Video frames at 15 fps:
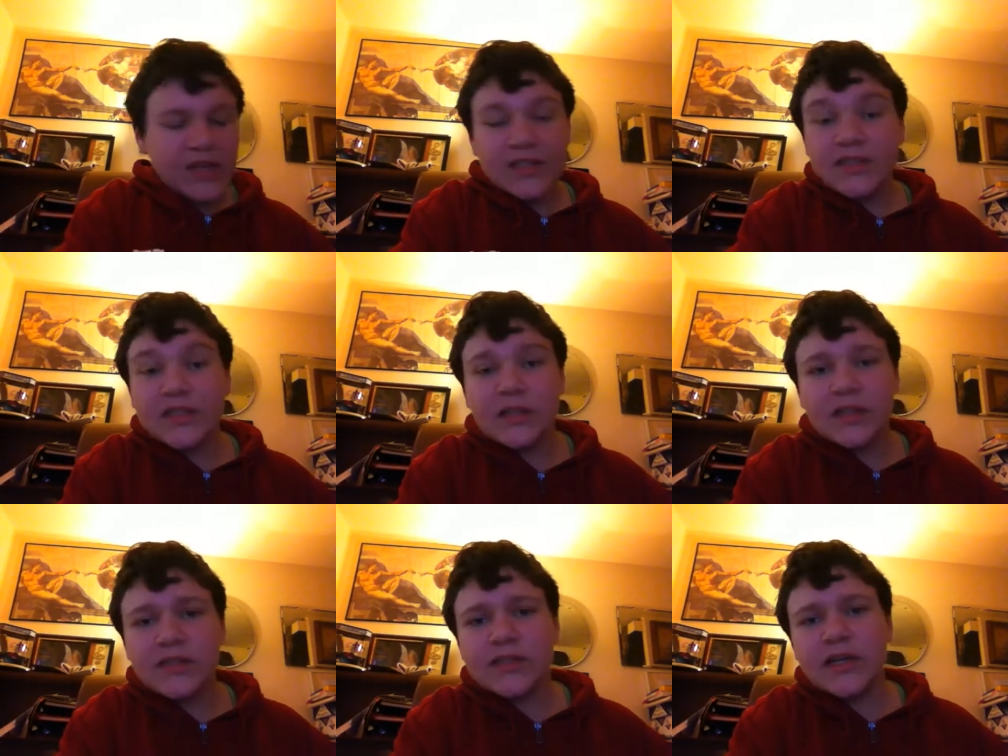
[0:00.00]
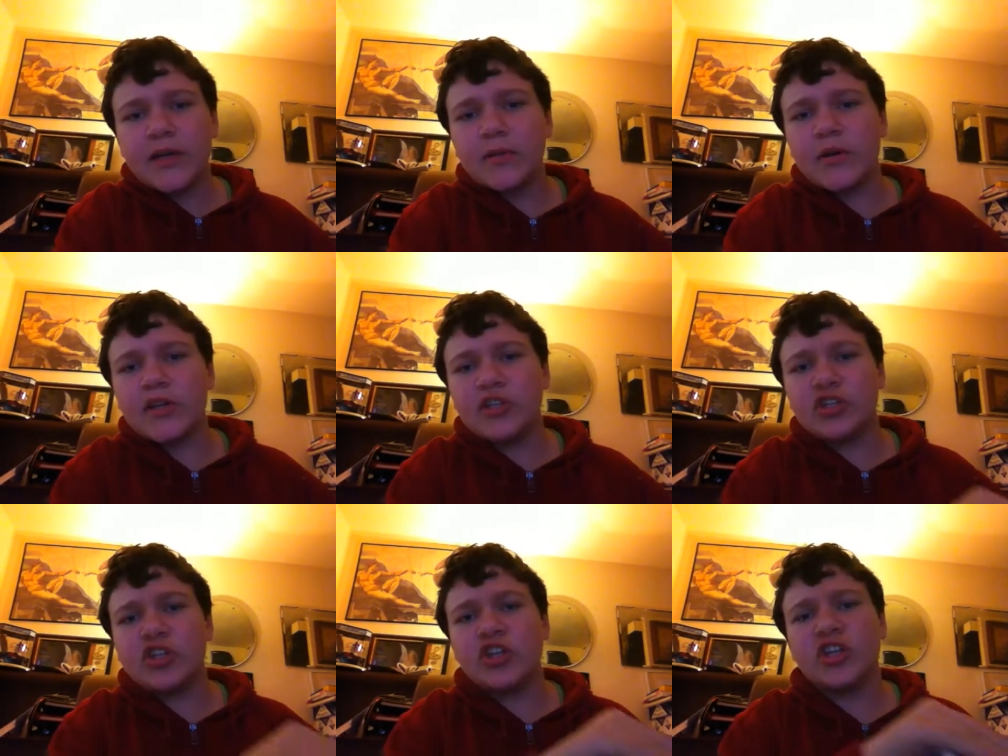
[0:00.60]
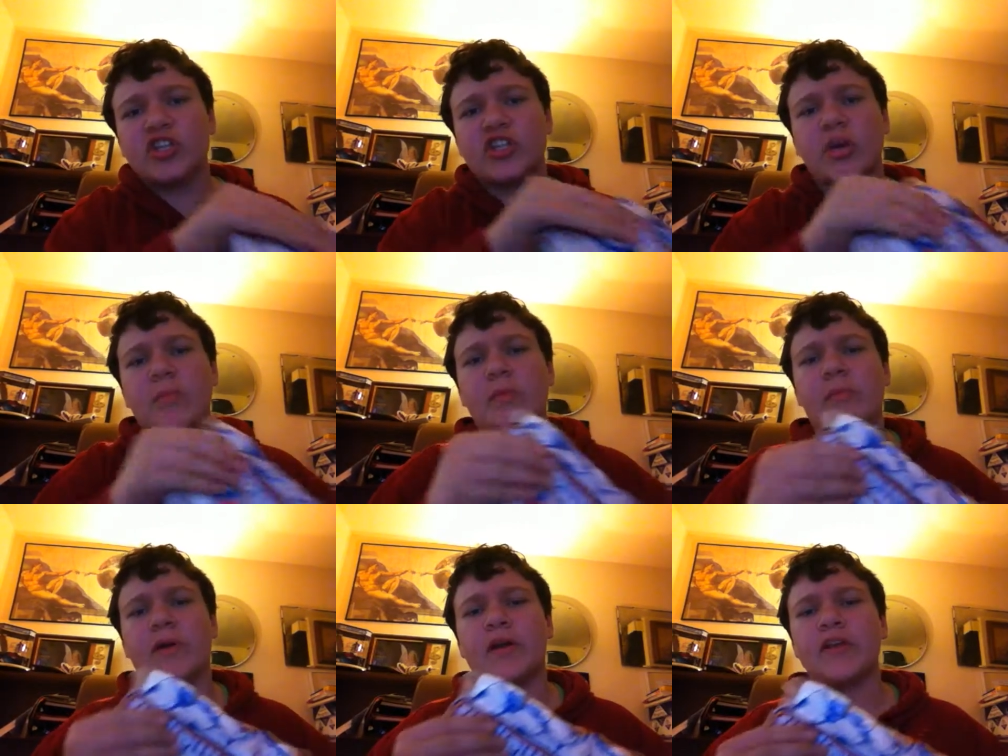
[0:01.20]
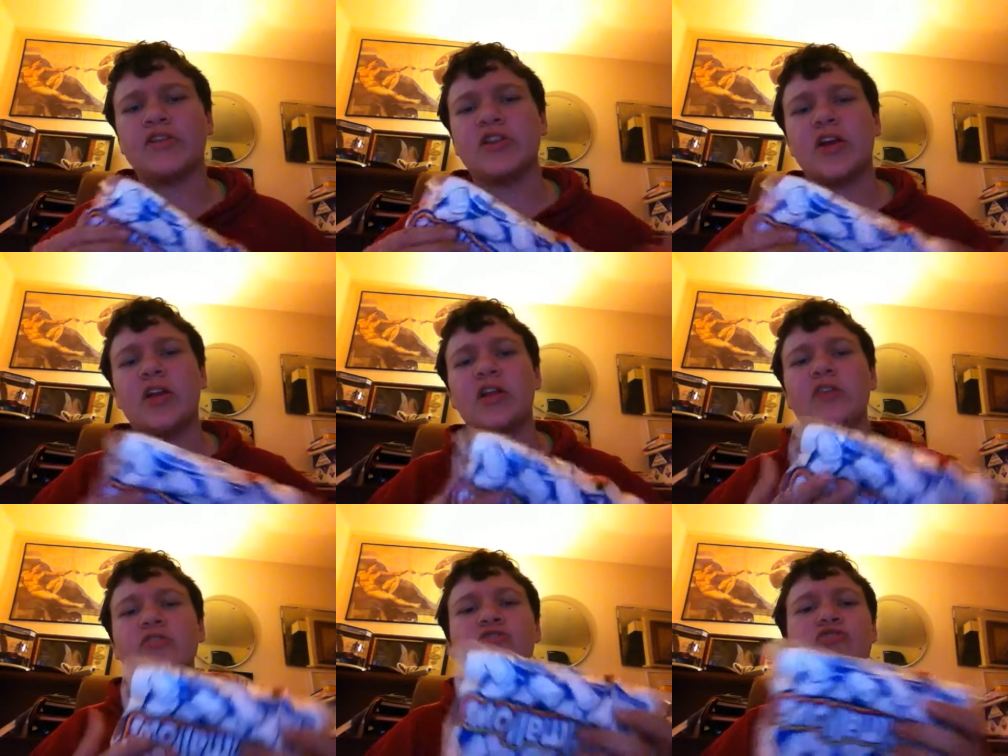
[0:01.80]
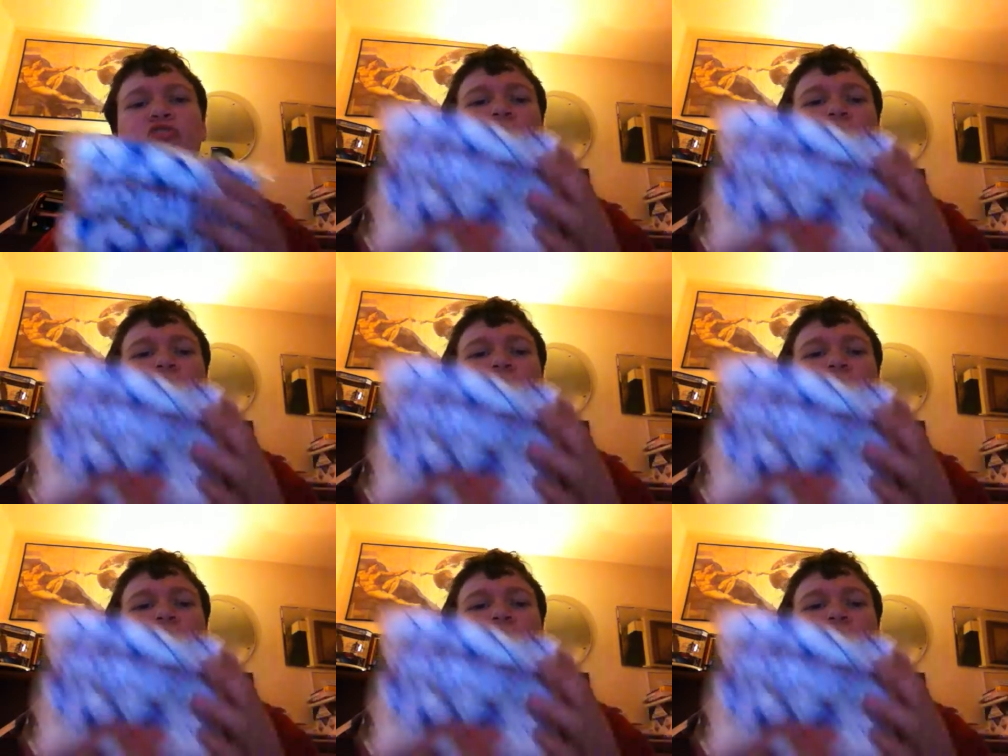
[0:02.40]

Dylan said he wanted to do the Chubby Bunny challenge,